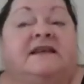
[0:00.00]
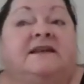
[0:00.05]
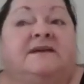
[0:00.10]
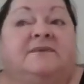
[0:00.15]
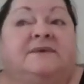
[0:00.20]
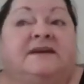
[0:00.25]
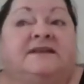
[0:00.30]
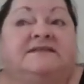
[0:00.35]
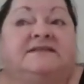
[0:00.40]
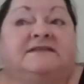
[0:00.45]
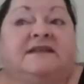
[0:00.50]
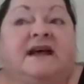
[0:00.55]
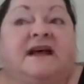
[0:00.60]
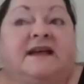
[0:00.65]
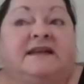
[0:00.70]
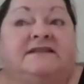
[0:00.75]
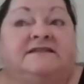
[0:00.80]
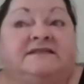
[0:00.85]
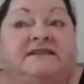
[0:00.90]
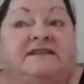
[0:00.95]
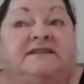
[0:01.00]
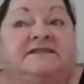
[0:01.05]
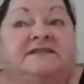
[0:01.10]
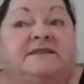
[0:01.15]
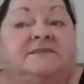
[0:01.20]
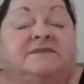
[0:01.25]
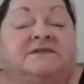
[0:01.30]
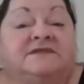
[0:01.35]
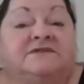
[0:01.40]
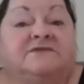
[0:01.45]
Anyways, I did
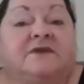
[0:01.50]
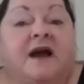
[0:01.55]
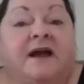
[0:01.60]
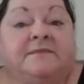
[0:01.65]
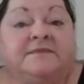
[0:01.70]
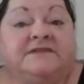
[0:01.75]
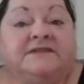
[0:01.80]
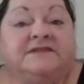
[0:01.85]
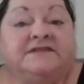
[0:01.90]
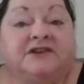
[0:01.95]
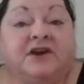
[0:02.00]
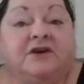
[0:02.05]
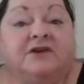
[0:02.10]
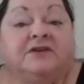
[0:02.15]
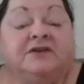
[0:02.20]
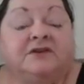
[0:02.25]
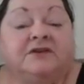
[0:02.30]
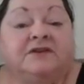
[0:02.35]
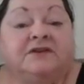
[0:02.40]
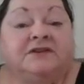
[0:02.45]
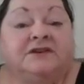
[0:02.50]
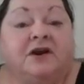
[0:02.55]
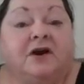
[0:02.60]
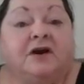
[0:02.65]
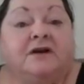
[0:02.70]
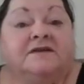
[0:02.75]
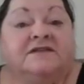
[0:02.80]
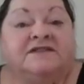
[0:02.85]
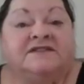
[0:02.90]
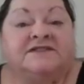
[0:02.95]
subscribe to Darn Good
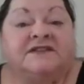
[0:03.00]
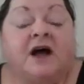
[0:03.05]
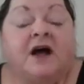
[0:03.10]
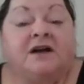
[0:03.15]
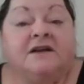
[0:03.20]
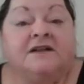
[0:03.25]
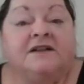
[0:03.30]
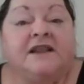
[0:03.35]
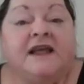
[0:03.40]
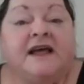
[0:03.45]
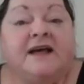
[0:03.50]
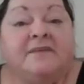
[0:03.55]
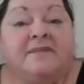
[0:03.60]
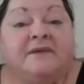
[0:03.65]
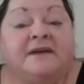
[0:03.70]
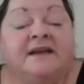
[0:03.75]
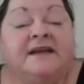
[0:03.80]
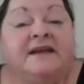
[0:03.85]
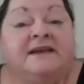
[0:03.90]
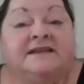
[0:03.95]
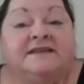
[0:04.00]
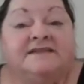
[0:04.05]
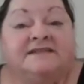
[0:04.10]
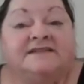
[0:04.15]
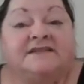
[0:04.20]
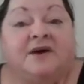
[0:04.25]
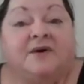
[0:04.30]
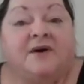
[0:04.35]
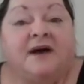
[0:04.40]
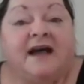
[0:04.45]
Yarn Sock Club,
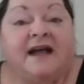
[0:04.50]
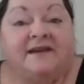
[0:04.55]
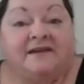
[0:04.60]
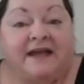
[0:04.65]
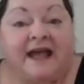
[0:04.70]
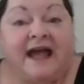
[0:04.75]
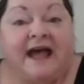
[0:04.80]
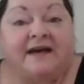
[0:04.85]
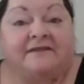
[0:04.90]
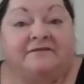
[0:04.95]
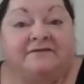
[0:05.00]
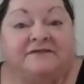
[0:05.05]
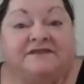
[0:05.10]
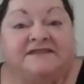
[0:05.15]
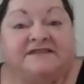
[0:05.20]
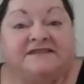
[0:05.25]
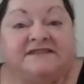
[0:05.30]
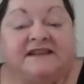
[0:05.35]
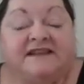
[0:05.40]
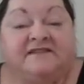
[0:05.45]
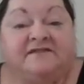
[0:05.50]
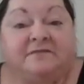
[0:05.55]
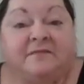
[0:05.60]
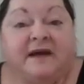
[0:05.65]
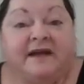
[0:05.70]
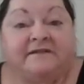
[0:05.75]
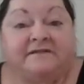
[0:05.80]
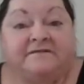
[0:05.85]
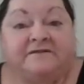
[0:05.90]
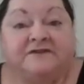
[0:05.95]
so I have received
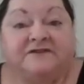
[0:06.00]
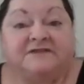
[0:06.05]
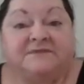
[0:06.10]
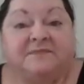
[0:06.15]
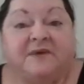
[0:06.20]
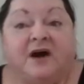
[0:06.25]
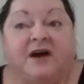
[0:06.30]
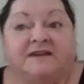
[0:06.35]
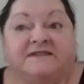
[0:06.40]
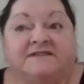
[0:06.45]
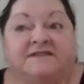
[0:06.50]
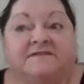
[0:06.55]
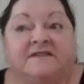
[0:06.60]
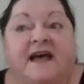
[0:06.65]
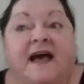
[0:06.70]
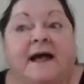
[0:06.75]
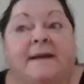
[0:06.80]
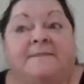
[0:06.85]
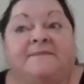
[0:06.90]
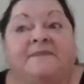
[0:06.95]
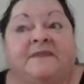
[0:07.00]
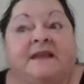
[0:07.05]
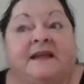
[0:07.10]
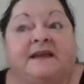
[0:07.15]
my first box of that.